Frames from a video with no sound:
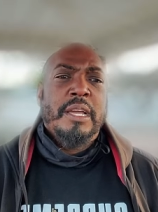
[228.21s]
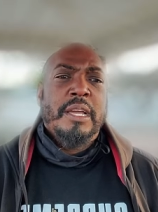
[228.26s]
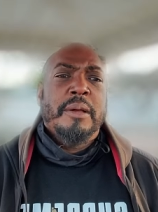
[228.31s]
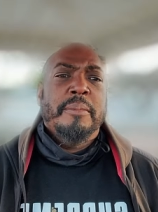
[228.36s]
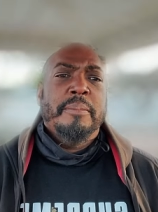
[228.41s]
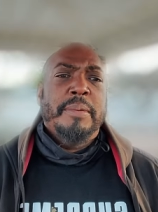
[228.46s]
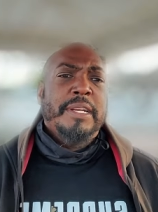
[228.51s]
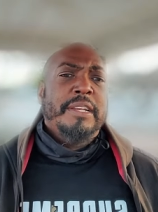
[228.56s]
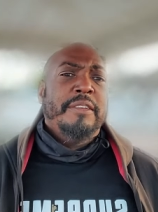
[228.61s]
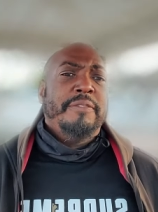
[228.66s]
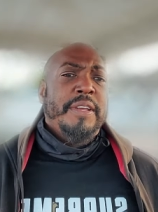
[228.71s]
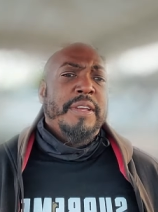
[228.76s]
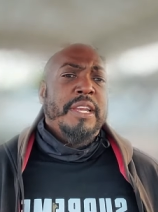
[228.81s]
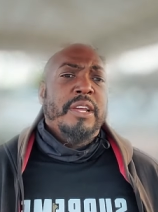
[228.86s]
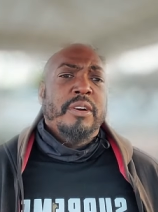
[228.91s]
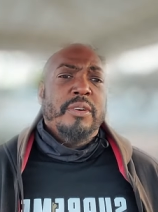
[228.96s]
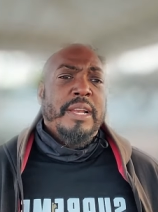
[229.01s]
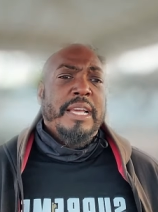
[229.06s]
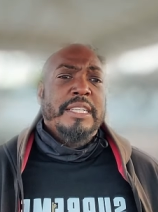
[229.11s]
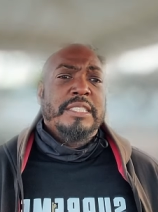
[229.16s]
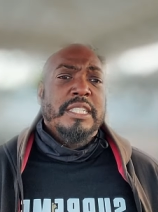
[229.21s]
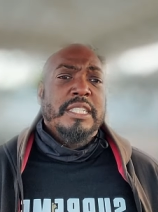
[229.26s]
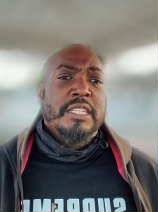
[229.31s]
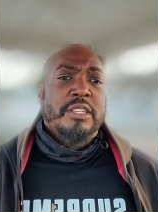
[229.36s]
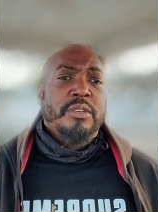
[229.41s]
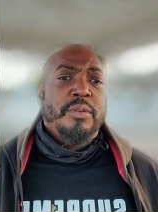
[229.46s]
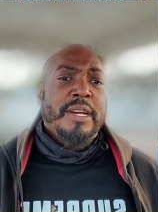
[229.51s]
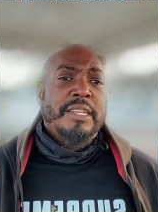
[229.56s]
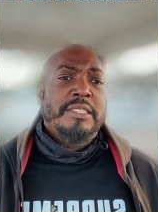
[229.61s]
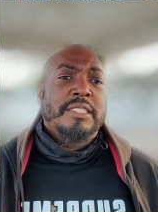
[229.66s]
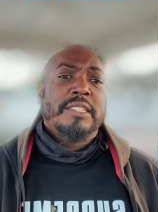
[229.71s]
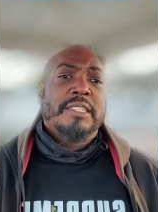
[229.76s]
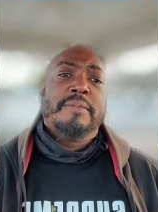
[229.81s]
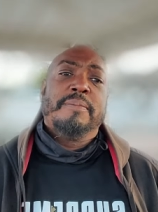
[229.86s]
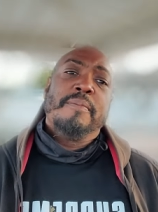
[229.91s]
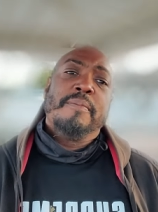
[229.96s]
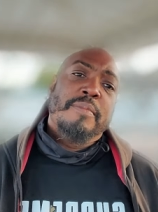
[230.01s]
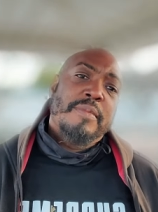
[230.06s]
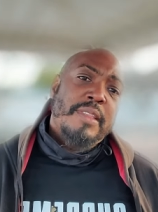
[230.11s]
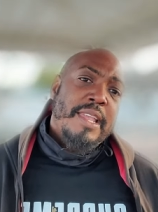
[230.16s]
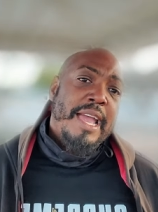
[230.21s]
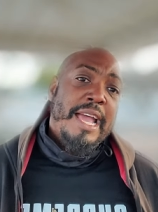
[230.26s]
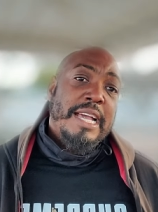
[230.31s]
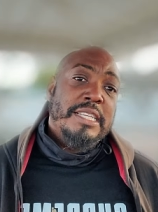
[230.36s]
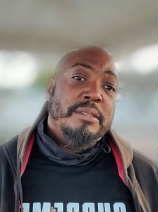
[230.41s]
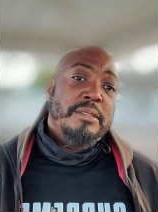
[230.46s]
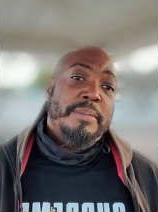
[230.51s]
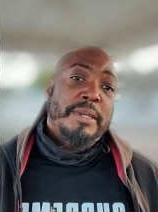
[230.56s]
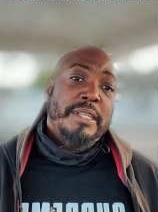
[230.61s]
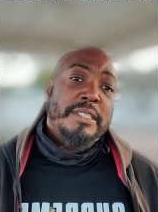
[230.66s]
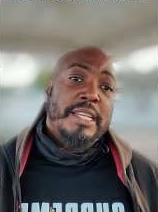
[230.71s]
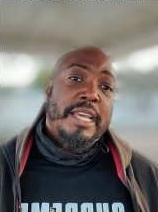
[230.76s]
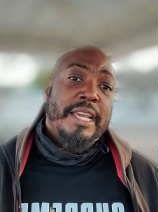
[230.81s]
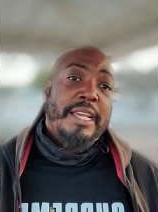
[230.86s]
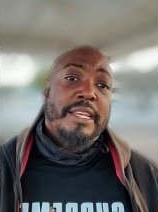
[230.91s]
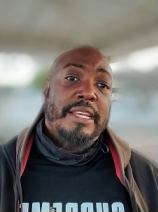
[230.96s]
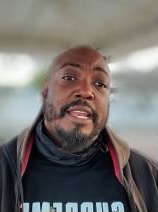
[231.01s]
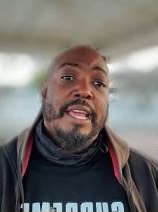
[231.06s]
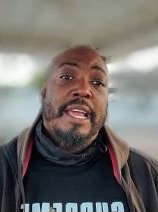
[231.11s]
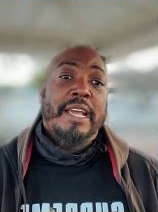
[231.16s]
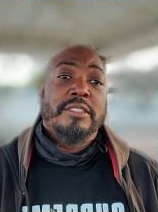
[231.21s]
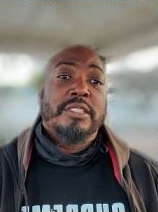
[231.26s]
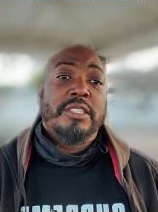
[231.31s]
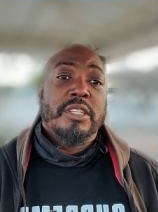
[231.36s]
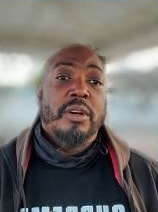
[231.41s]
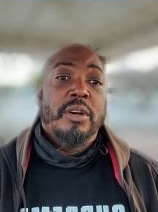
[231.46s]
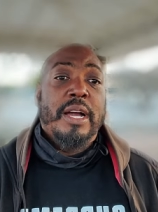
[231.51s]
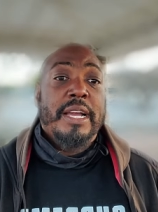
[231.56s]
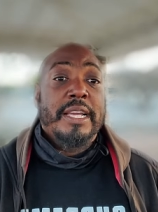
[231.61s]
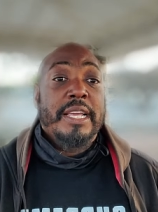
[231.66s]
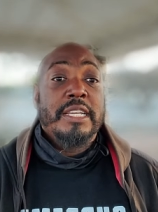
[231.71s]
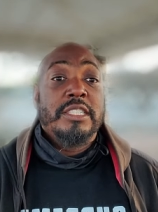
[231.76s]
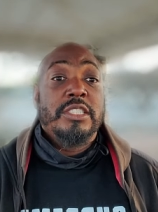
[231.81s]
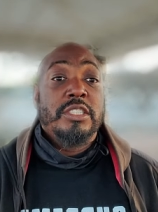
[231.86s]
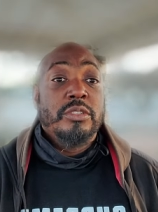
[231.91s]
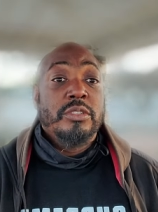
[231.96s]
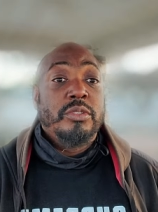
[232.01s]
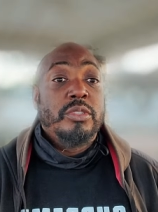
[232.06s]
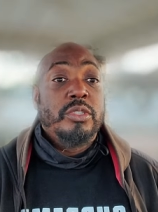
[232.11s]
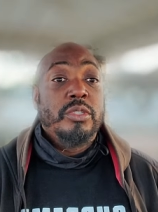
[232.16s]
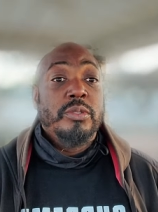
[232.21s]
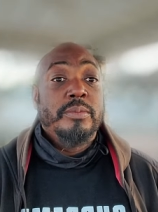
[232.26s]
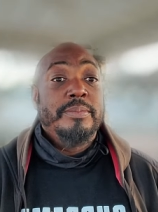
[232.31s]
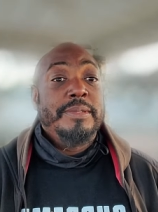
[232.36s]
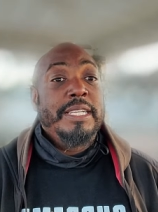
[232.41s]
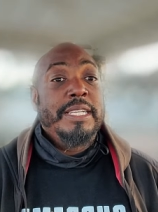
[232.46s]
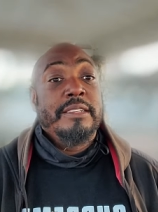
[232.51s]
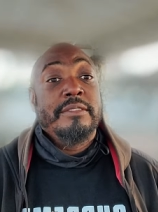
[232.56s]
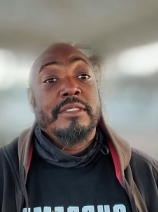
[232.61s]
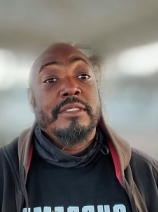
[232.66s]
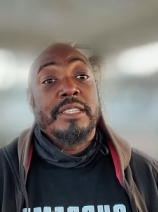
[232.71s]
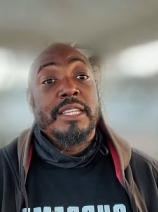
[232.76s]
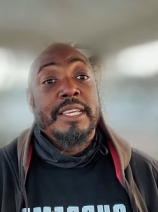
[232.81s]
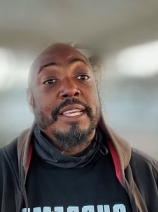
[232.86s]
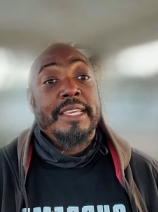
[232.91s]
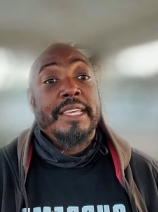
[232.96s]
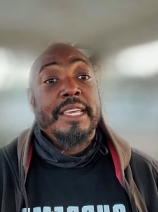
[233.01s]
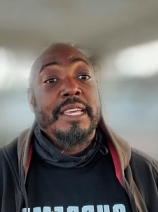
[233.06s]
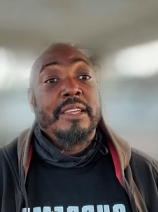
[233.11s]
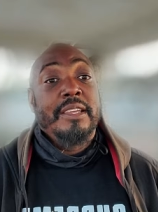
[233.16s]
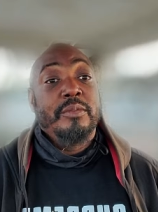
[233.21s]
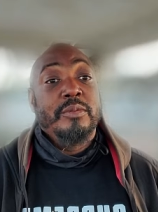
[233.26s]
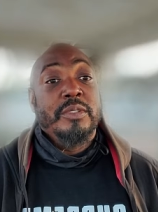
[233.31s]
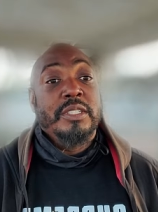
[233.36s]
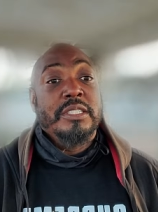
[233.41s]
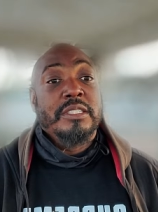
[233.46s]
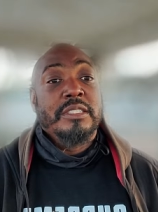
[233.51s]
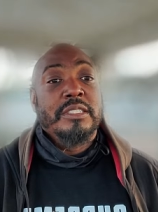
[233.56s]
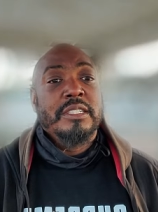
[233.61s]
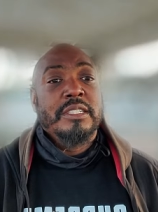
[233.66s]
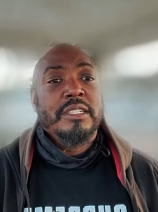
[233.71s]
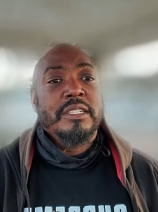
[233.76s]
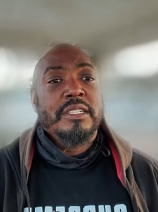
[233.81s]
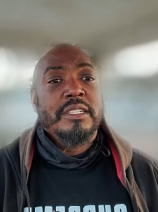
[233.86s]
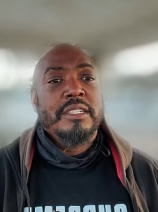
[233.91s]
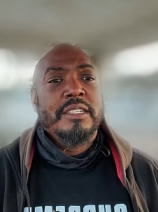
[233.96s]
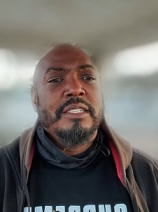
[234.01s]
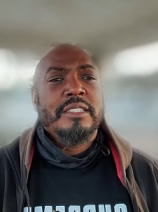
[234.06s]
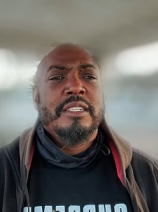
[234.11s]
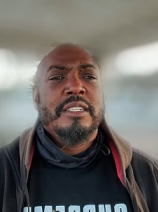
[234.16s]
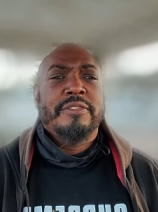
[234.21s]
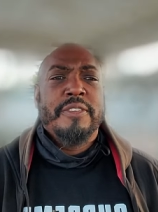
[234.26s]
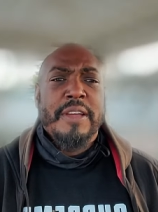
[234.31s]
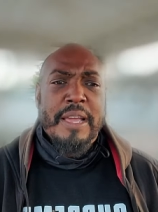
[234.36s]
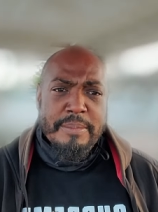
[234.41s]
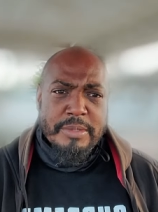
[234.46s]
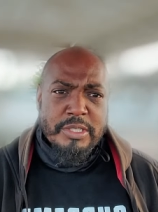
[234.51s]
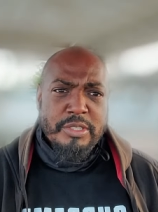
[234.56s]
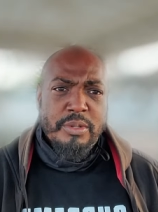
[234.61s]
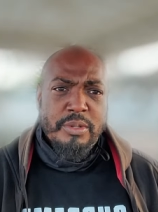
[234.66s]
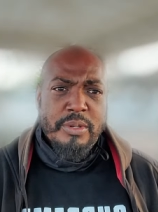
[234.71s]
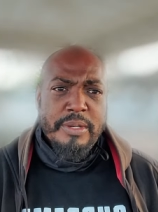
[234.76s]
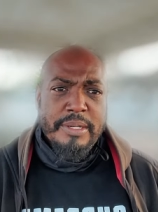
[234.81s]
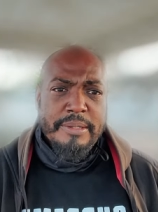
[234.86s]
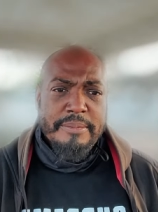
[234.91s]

But the video that's in question hasn't been taken down, so I guess YouTube didn't think it was defamatory.